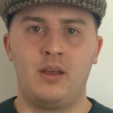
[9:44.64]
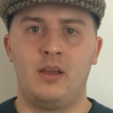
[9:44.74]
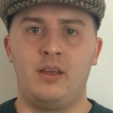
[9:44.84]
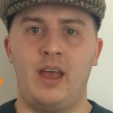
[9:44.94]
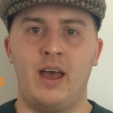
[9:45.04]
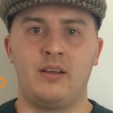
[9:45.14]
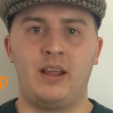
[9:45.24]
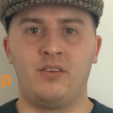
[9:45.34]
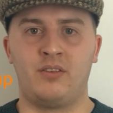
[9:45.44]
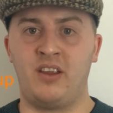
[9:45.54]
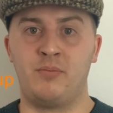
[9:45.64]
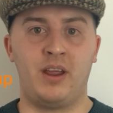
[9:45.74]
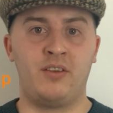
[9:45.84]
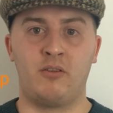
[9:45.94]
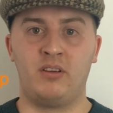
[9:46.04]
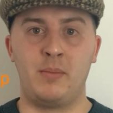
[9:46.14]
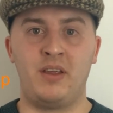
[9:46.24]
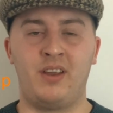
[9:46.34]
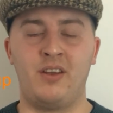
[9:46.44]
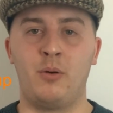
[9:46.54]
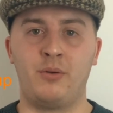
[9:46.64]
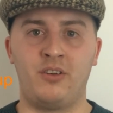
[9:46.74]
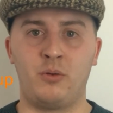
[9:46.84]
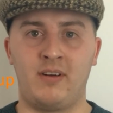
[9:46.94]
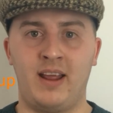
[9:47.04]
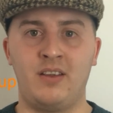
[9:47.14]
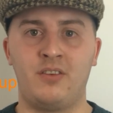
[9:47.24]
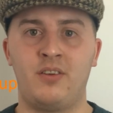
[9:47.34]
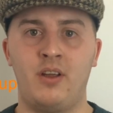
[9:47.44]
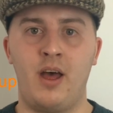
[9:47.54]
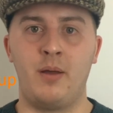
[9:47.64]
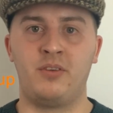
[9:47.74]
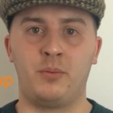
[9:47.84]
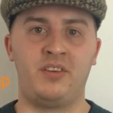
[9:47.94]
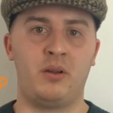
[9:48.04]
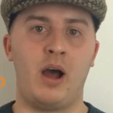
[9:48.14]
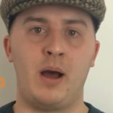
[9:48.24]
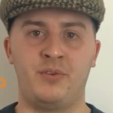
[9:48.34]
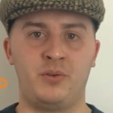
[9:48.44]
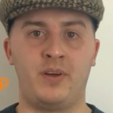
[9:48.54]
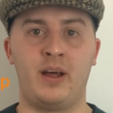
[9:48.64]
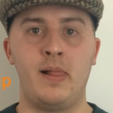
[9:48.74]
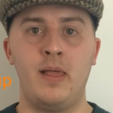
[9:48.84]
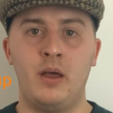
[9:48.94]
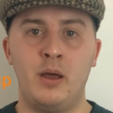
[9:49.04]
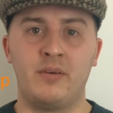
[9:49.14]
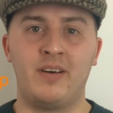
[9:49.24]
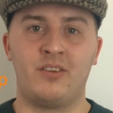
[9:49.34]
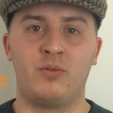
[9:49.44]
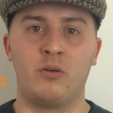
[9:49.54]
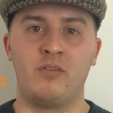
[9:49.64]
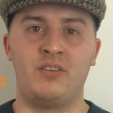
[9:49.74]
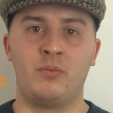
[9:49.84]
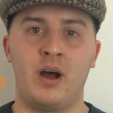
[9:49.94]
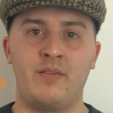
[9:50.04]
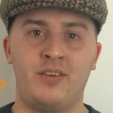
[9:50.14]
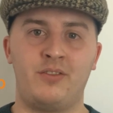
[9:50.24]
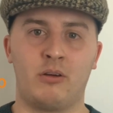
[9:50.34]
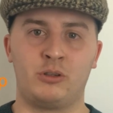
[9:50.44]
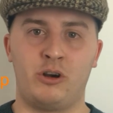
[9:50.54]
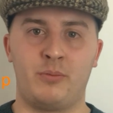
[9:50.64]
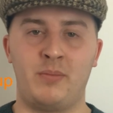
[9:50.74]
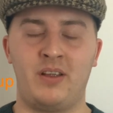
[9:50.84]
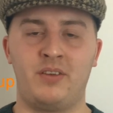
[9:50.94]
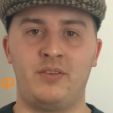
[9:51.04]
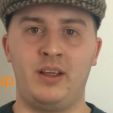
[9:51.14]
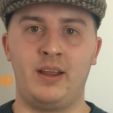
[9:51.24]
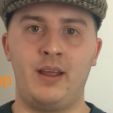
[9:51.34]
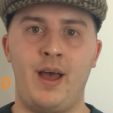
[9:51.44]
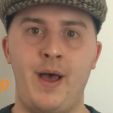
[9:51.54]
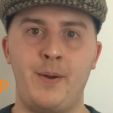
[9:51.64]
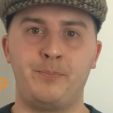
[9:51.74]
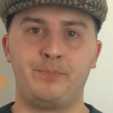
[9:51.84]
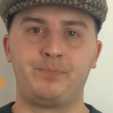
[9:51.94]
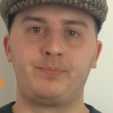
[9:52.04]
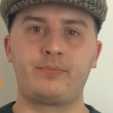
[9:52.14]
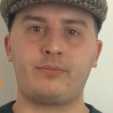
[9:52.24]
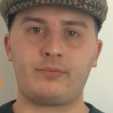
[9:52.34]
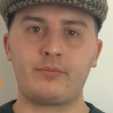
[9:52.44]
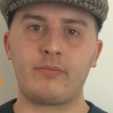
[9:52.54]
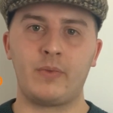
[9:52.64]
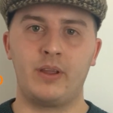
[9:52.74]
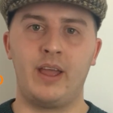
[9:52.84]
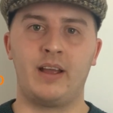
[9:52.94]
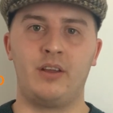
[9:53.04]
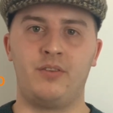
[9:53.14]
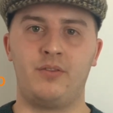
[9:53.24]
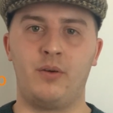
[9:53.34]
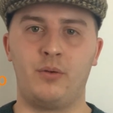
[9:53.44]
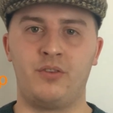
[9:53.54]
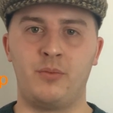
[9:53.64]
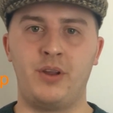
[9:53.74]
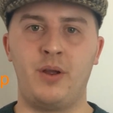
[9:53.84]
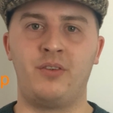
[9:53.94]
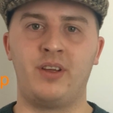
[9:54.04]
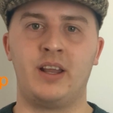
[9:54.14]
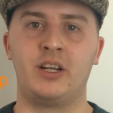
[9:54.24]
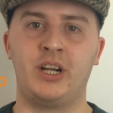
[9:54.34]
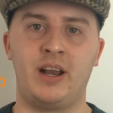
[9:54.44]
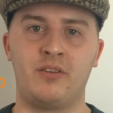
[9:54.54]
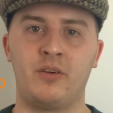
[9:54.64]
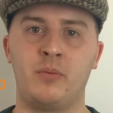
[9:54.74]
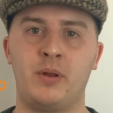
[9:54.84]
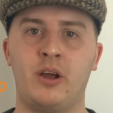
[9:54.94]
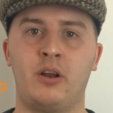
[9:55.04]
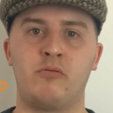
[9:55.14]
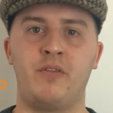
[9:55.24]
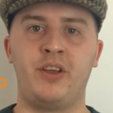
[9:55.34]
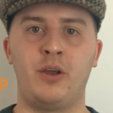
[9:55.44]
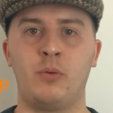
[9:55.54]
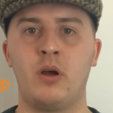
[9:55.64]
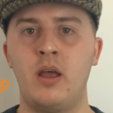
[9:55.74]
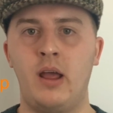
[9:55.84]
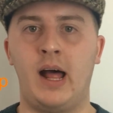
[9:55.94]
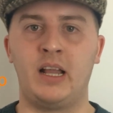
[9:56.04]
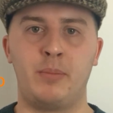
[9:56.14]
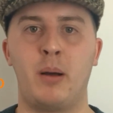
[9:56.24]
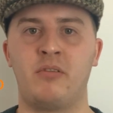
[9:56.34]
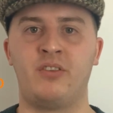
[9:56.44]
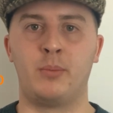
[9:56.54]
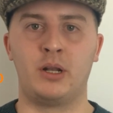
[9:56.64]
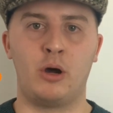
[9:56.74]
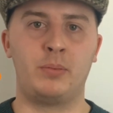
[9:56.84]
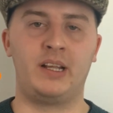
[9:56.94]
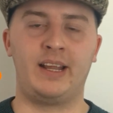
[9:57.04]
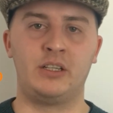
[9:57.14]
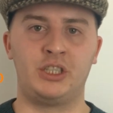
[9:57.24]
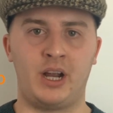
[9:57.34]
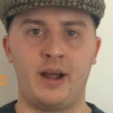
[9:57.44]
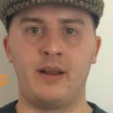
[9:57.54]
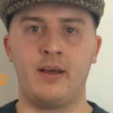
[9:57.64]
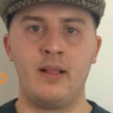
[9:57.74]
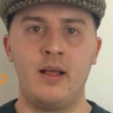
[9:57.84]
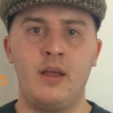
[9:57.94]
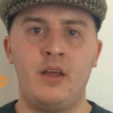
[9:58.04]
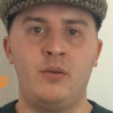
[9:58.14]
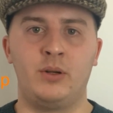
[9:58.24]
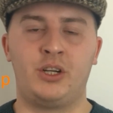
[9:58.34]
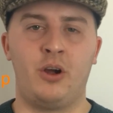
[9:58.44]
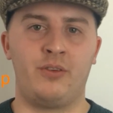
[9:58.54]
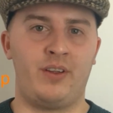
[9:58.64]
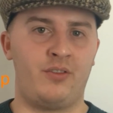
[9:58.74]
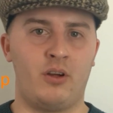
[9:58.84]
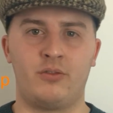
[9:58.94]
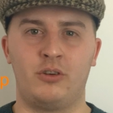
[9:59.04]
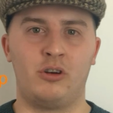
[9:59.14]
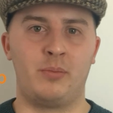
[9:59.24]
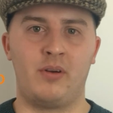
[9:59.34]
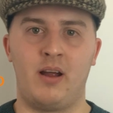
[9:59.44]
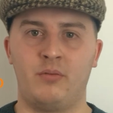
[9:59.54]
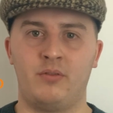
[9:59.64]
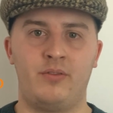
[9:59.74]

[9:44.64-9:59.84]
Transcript: yeah, he's currently missing. No one knows where he is. So we'll see what happens with that. But that's one reason why their stock dropped massively. Yeah, because there was some news saying that the Chinese government are going to review Alibaba as a monopoly in China, which caused their stock to drop around,